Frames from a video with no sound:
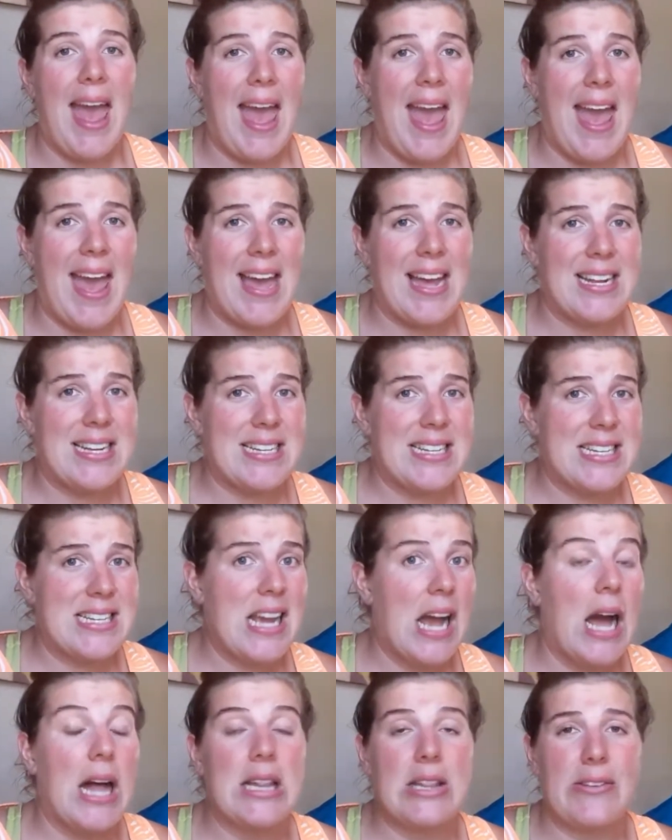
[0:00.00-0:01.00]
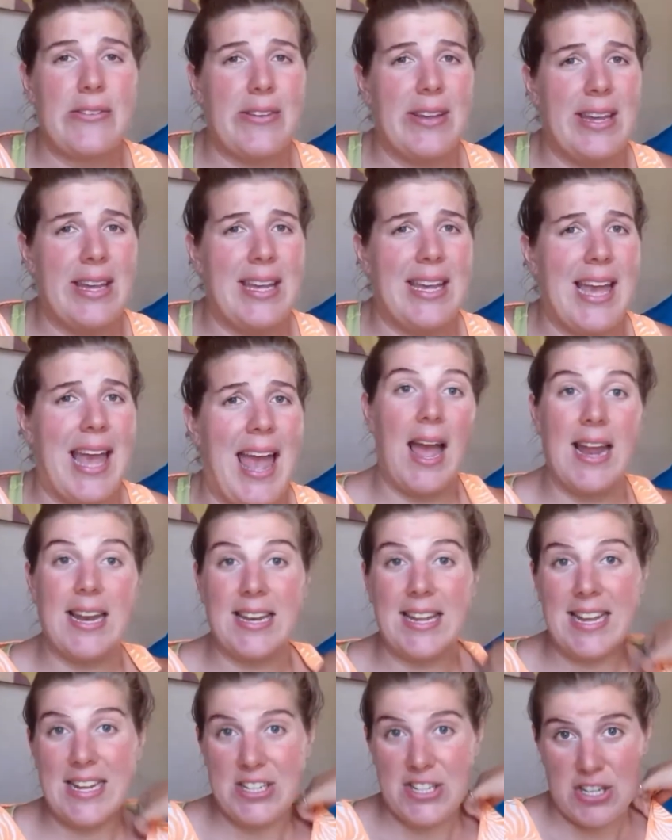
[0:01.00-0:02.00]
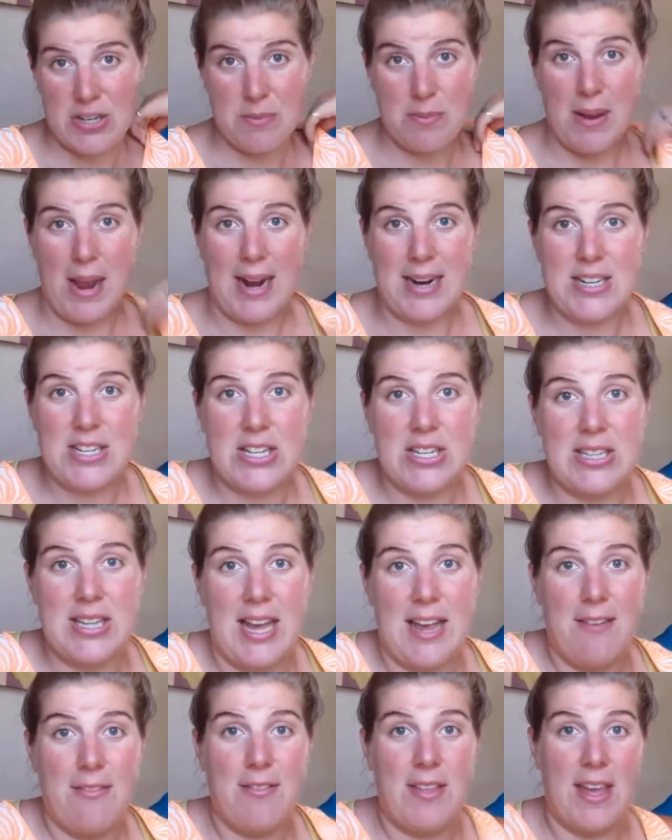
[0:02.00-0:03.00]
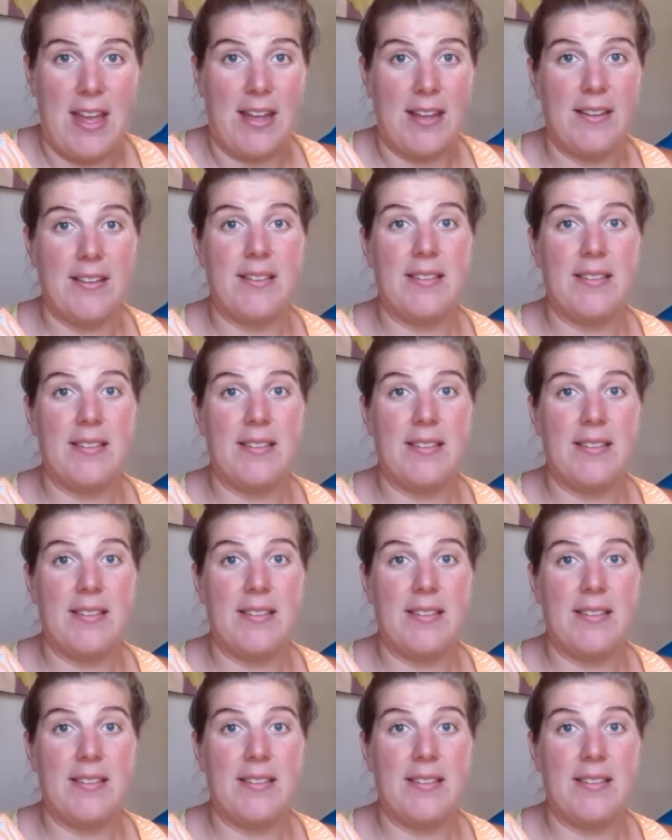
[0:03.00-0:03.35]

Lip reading: and cutlery and kitchen practical life things